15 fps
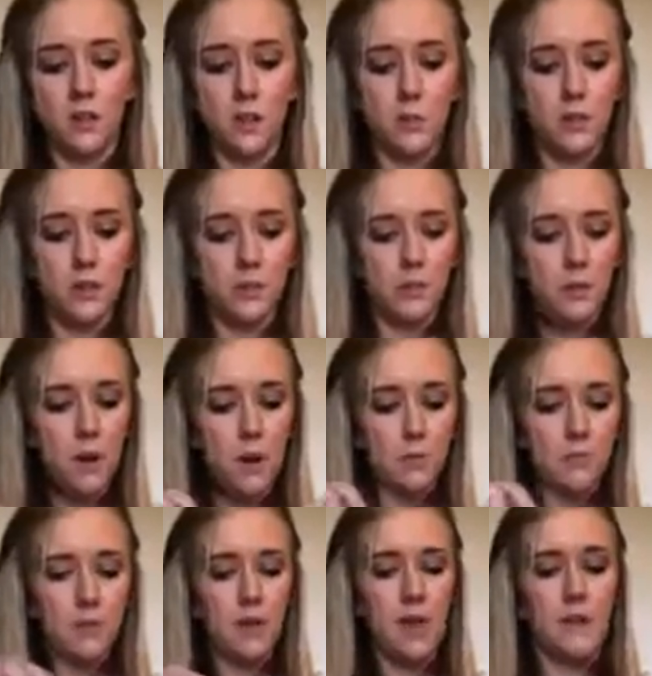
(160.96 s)
Open your
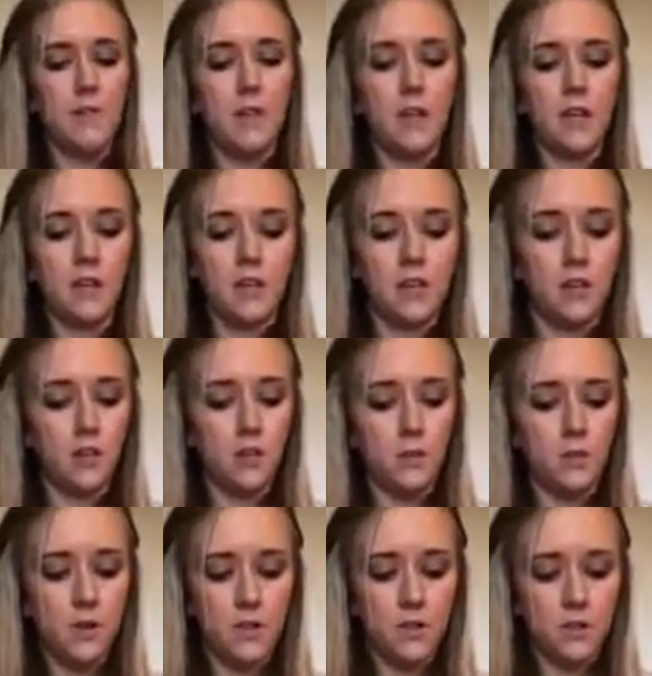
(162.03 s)
pump, and then you're
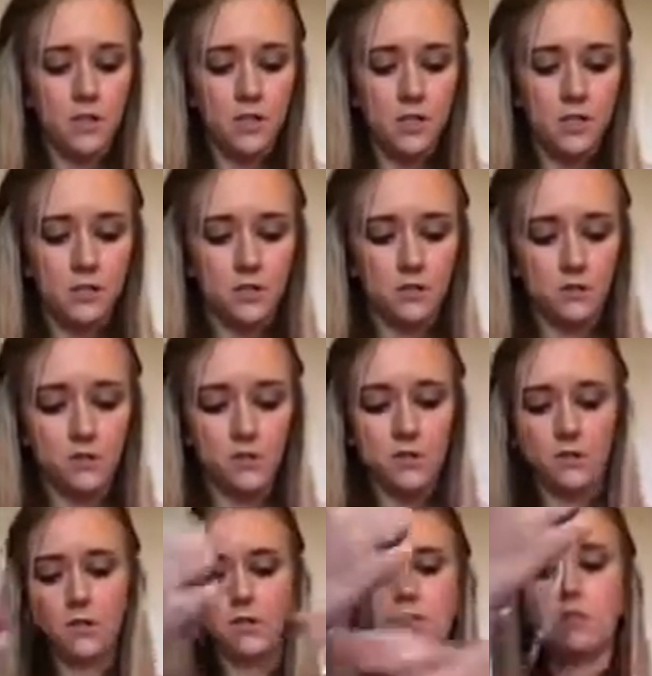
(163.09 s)
going to,
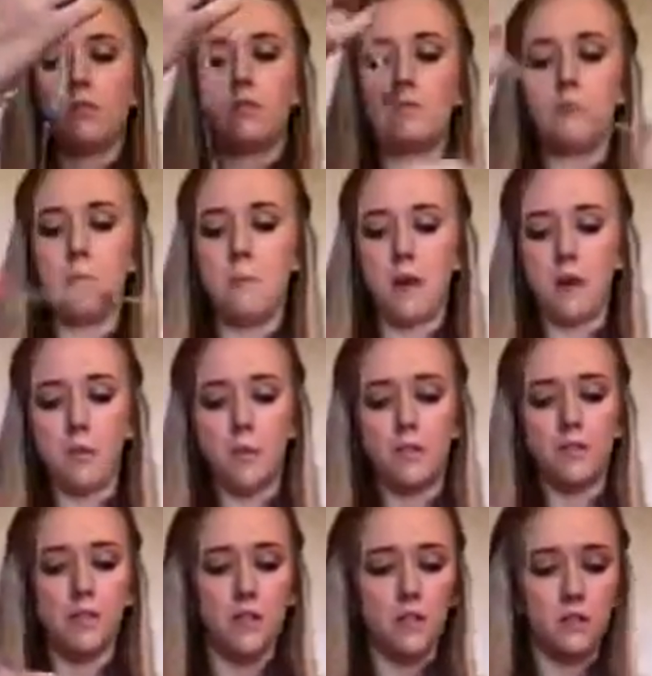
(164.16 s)

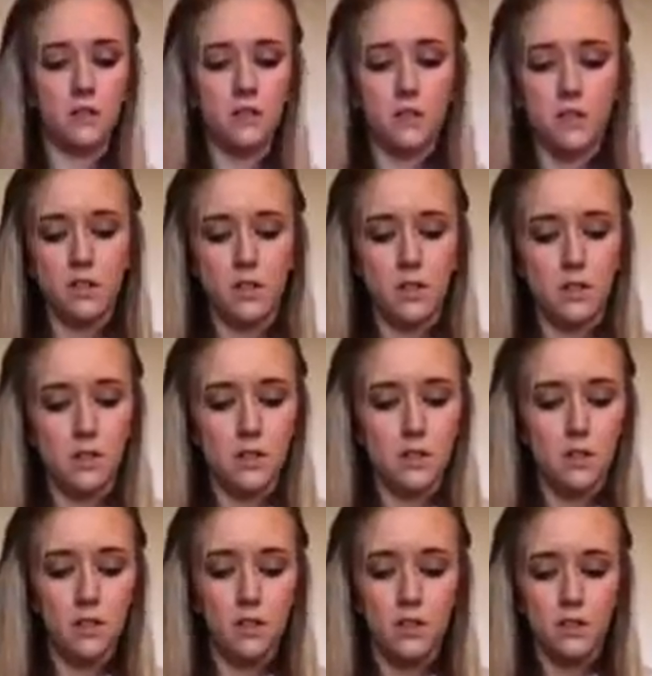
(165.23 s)
backwards here,
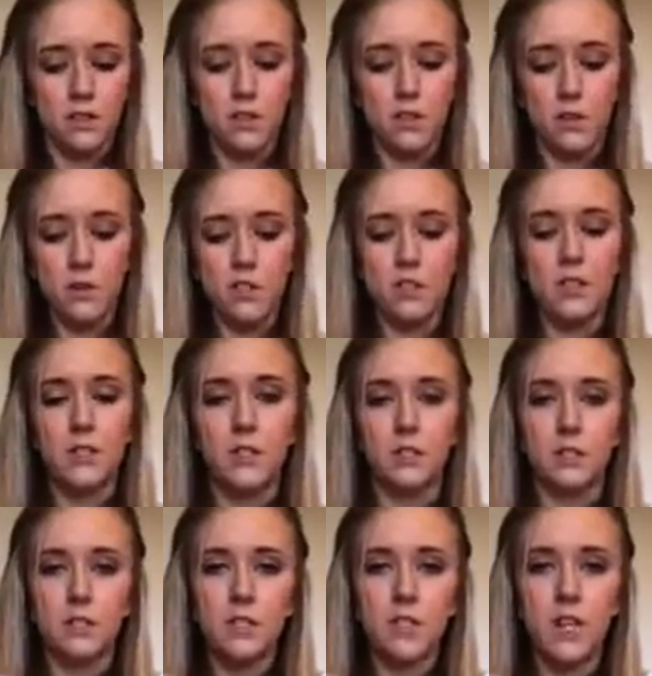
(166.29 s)
you're going
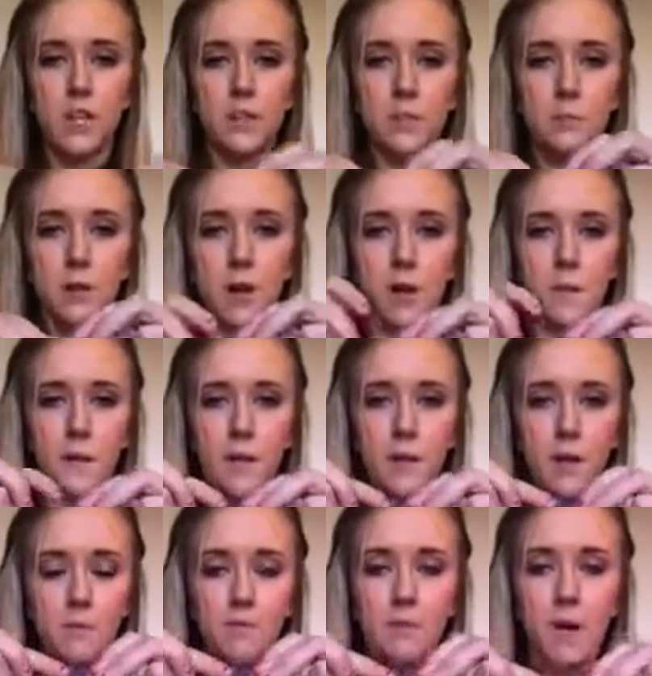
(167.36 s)
to take the part that
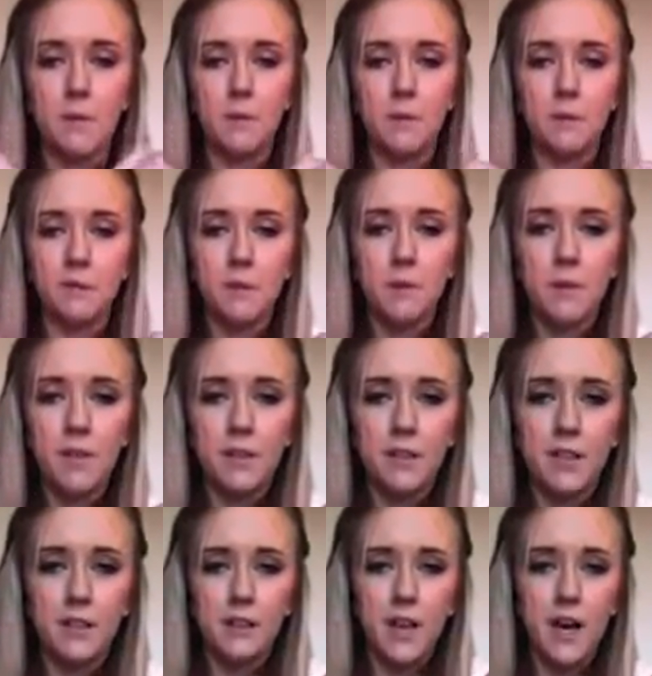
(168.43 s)
comes up a little bit
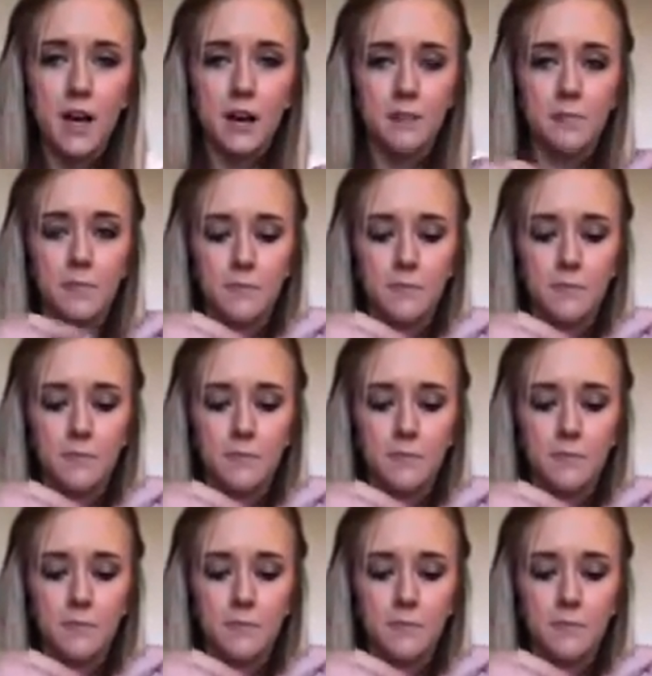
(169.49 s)
like that,